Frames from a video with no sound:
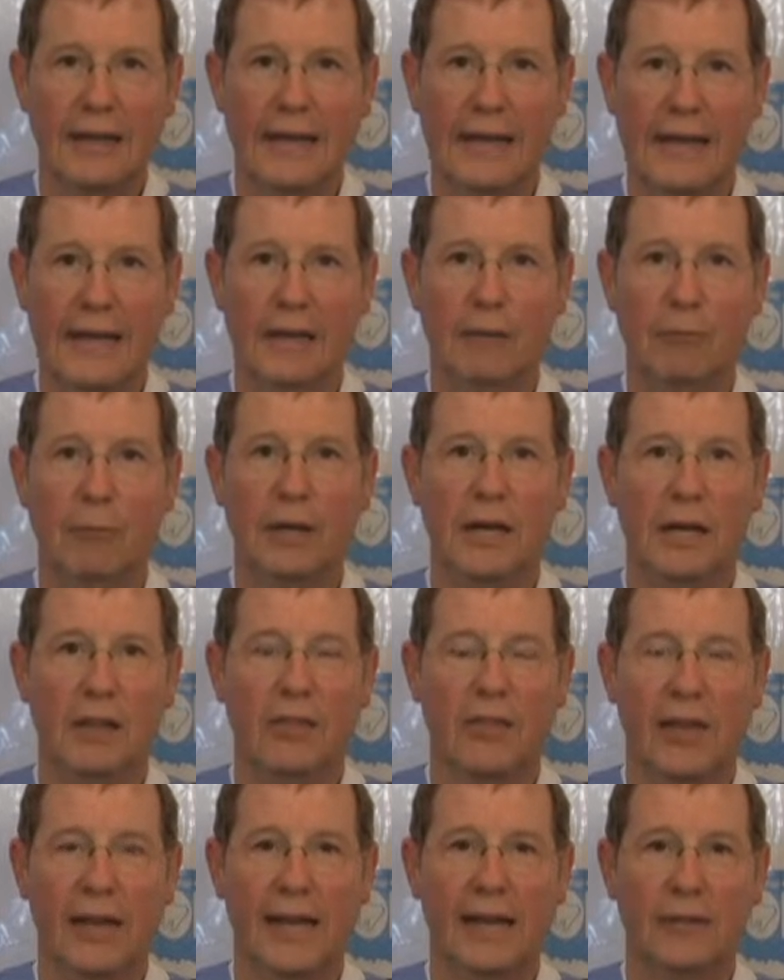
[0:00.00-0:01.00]
and many
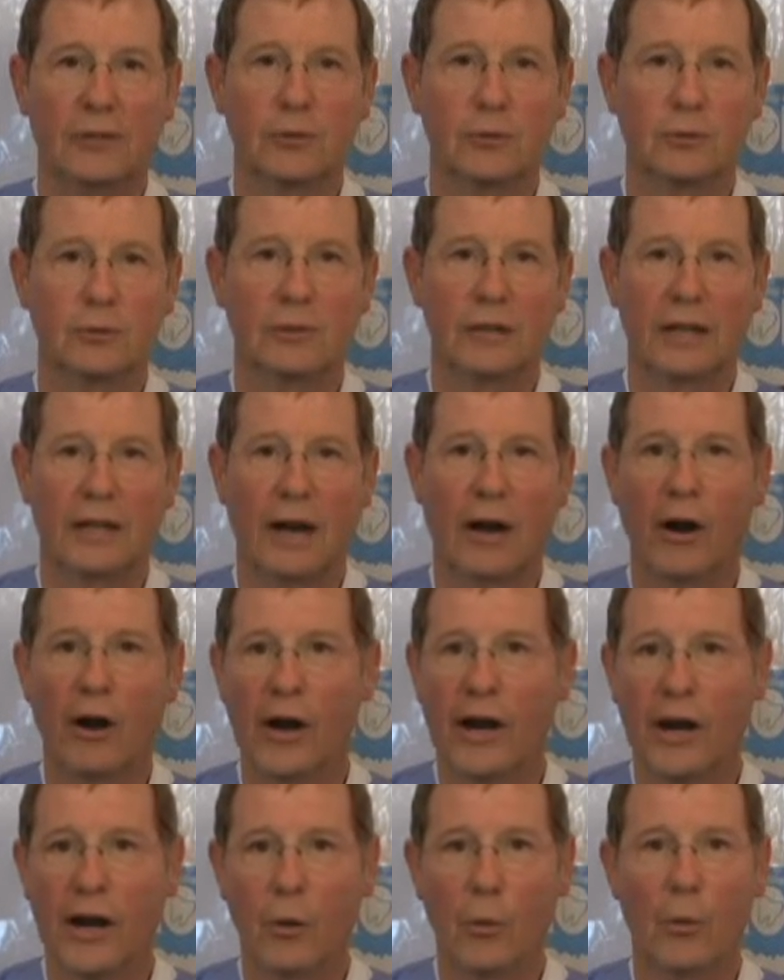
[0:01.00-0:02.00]
things in our
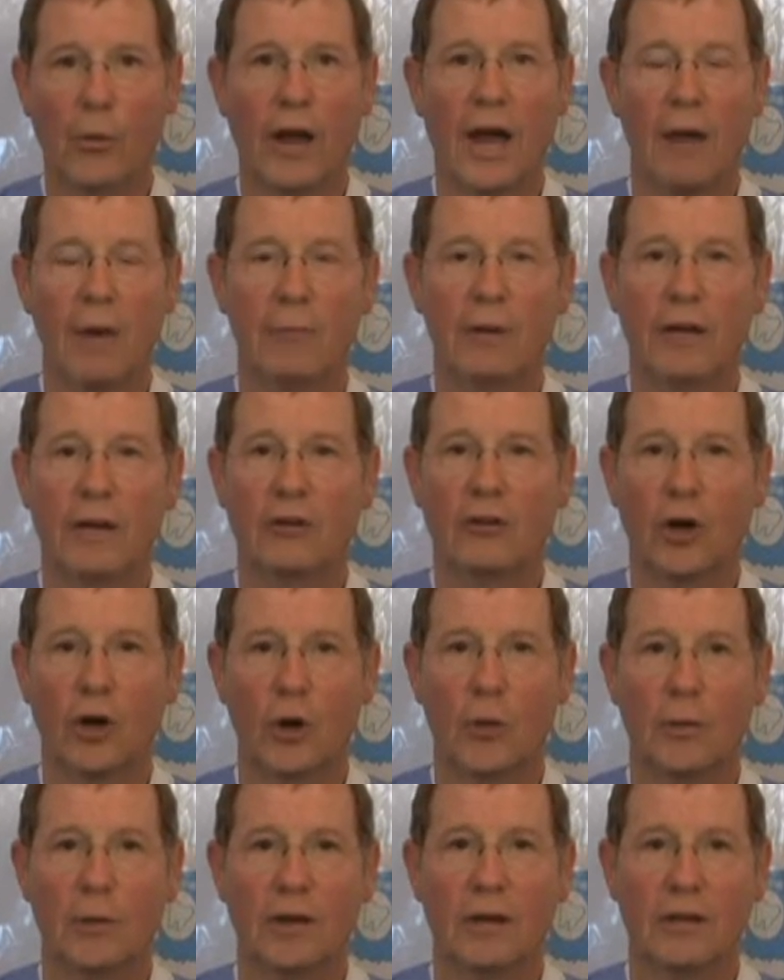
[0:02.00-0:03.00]
area will not be
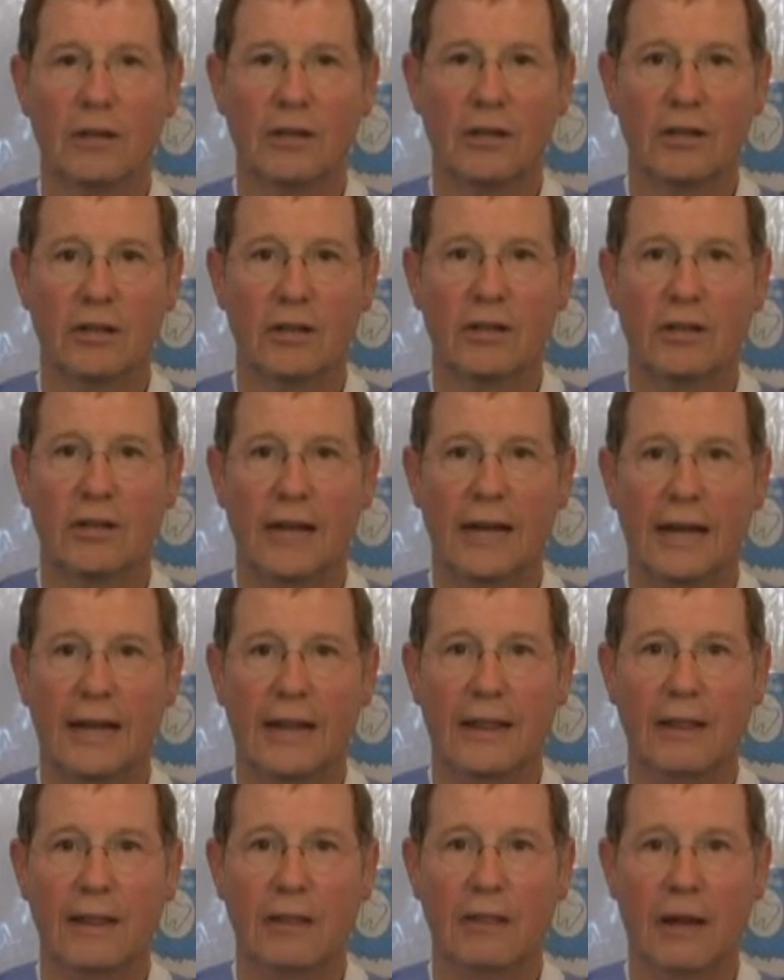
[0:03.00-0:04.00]
determined until the
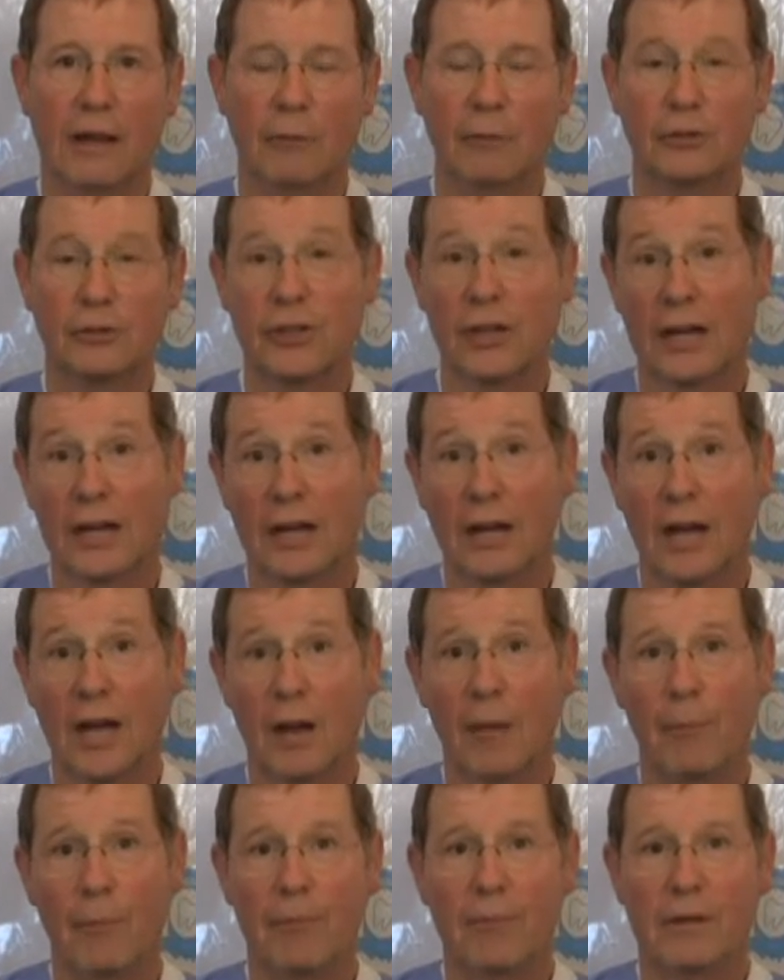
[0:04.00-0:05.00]
day that we're setting
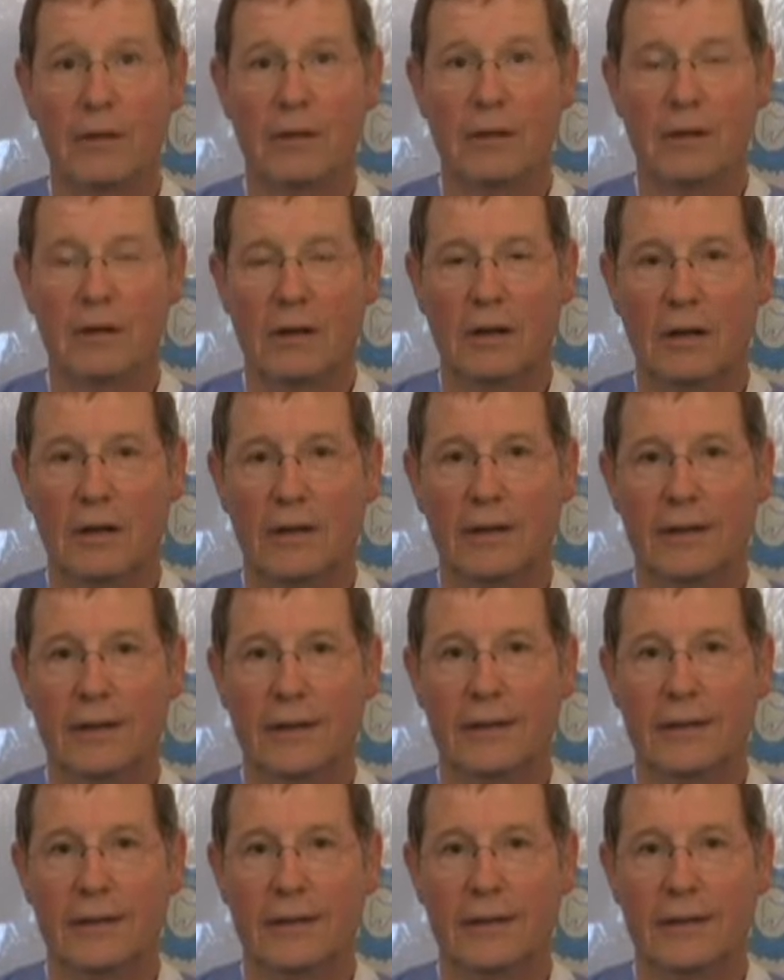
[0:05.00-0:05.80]
up on